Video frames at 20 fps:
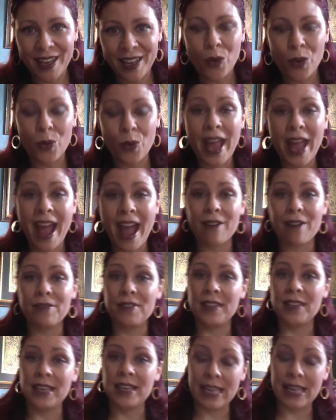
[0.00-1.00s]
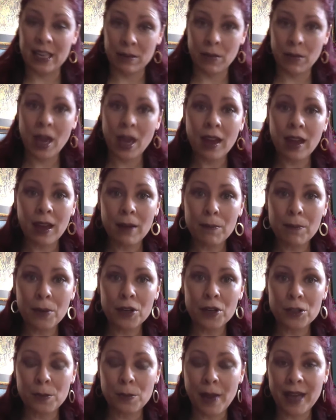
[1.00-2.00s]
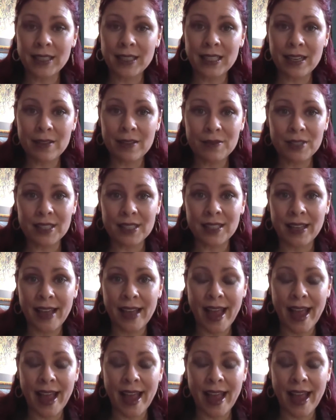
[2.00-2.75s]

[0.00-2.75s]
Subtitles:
We have the emic perspectives